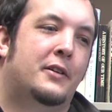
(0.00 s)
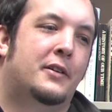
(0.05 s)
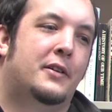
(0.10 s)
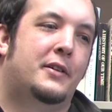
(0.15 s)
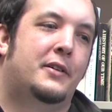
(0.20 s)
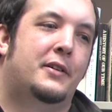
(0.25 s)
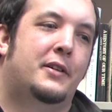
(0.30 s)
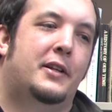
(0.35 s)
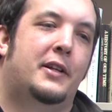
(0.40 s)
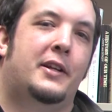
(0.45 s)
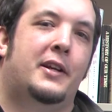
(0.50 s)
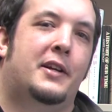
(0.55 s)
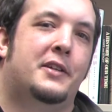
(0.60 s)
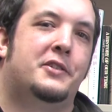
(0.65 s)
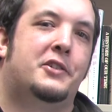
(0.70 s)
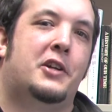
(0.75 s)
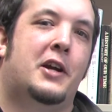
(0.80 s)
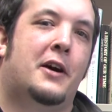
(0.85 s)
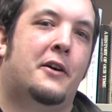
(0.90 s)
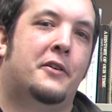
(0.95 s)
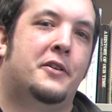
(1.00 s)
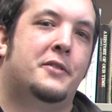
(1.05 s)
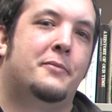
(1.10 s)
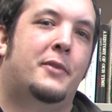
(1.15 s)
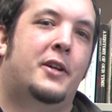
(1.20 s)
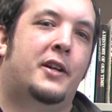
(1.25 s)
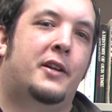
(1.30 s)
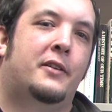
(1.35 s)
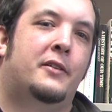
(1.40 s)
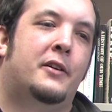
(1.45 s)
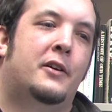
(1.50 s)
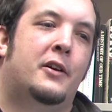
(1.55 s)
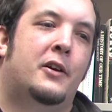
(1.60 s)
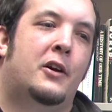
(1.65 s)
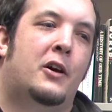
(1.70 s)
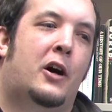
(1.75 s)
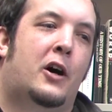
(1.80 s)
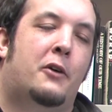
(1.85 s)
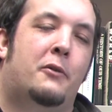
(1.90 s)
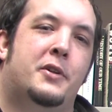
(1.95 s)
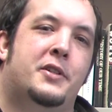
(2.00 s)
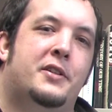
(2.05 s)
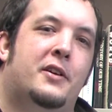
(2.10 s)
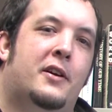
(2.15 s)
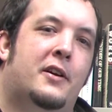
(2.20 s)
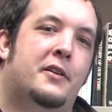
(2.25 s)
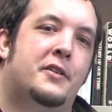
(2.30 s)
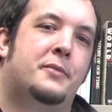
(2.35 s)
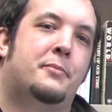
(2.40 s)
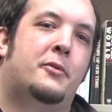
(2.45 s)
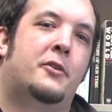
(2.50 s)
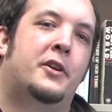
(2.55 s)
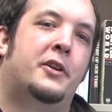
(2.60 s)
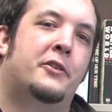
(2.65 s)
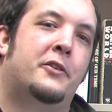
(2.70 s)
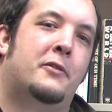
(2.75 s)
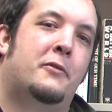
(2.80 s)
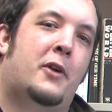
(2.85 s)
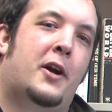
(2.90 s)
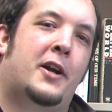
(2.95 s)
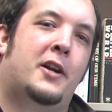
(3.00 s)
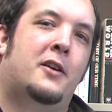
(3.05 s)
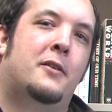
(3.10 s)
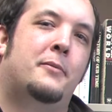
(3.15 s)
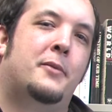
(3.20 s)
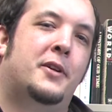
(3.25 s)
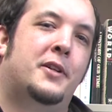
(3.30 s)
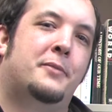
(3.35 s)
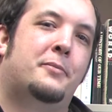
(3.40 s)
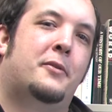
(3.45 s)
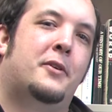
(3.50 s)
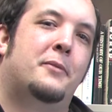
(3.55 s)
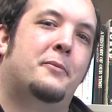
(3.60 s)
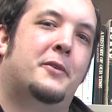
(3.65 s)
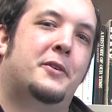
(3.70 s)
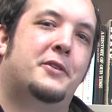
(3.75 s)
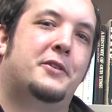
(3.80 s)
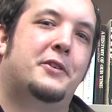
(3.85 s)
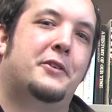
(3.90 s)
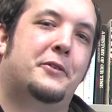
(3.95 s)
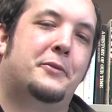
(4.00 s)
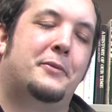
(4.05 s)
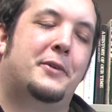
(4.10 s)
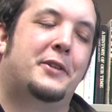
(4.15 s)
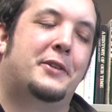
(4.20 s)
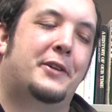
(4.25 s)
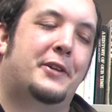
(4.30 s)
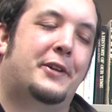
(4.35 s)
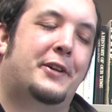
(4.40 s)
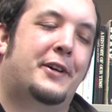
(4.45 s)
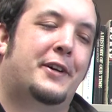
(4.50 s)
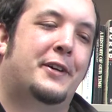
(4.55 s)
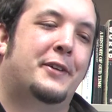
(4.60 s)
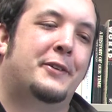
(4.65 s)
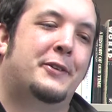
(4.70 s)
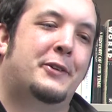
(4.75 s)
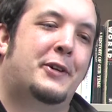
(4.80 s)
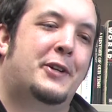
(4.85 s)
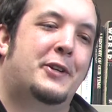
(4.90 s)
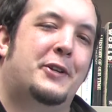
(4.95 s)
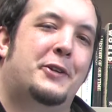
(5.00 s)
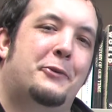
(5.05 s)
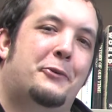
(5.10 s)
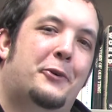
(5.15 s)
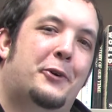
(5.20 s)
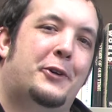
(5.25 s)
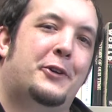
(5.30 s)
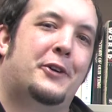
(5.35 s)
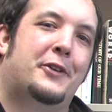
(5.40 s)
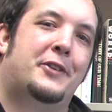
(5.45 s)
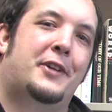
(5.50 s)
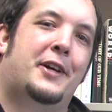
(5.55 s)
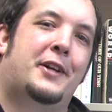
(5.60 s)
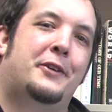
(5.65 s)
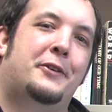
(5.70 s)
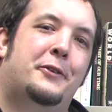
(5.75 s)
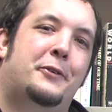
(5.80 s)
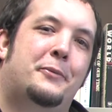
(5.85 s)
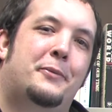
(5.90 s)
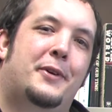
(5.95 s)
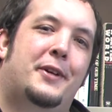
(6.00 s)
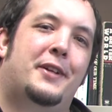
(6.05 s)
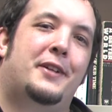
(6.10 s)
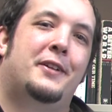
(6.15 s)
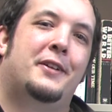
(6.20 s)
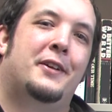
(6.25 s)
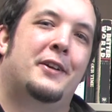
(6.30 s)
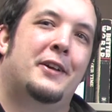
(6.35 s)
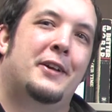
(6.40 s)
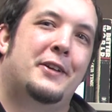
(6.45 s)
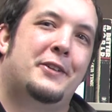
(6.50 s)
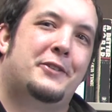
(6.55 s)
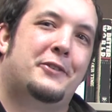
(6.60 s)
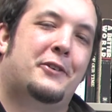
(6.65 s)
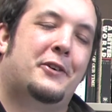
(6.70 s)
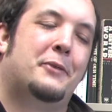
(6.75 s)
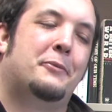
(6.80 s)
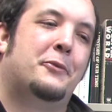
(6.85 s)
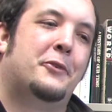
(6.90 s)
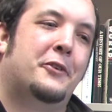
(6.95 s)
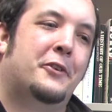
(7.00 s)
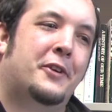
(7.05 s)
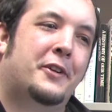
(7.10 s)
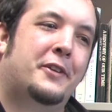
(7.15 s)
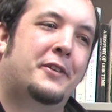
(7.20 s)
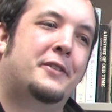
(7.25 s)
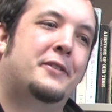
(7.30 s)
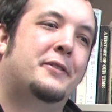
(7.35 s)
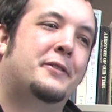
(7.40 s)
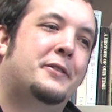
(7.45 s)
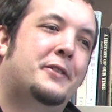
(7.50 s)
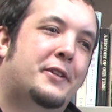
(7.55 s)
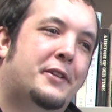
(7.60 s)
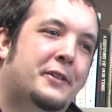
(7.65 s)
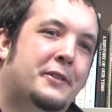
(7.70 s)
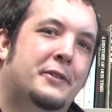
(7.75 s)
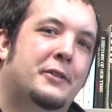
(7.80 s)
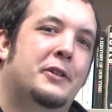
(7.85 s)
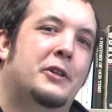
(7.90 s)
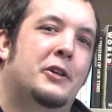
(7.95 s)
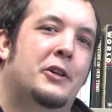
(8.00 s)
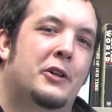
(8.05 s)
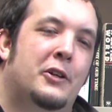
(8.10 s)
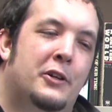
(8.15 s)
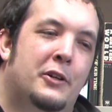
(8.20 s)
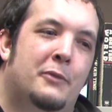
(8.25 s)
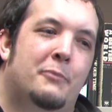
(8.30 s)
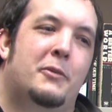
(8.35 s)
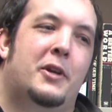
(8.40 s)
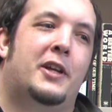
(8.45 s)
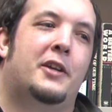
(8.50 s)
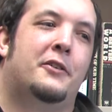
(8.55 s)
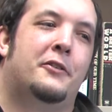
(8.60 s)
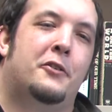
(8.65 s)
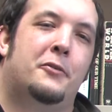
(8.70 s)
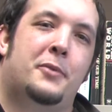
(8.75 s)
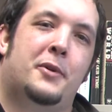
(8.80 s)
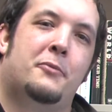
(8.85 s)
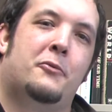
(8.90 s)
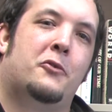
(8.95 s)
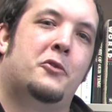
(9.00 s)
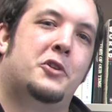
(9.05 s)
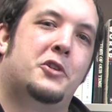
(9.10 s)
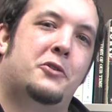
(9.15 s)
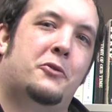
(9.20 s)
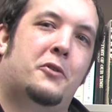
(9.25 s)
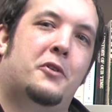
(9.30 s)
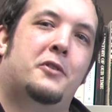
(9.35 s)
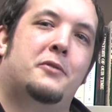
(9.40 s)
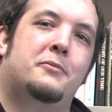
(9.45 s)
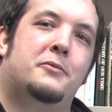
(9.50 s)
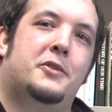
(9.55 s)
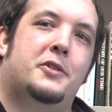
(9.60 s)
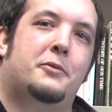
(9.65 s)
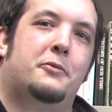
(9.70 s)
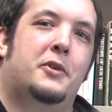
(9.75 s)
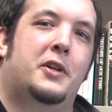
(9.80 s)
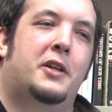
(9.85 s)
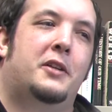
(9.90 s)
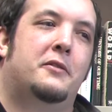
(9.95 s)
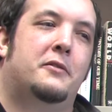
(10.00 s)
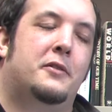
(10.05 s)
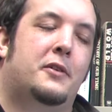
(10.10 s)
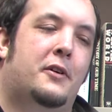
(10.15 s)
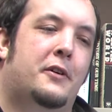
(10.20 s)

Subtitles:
He has challenged me. I always thought I was a pretty good writer, but he's pretty much showed me that I need to work on that a little bit. So I'm learning to make it a little bit more short and sweet.